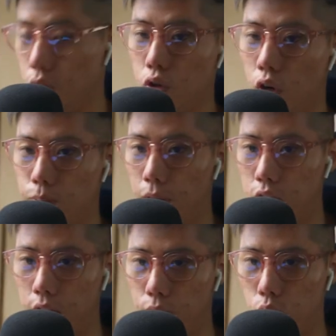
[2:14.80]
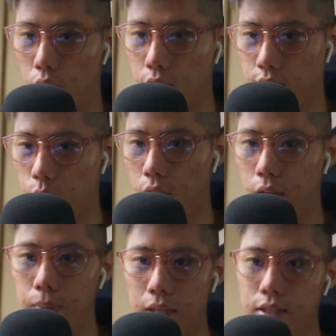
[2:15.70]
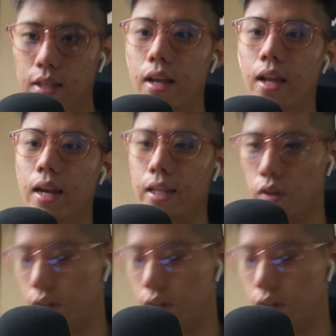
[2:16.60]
you gross margin if you don't understand what that means later on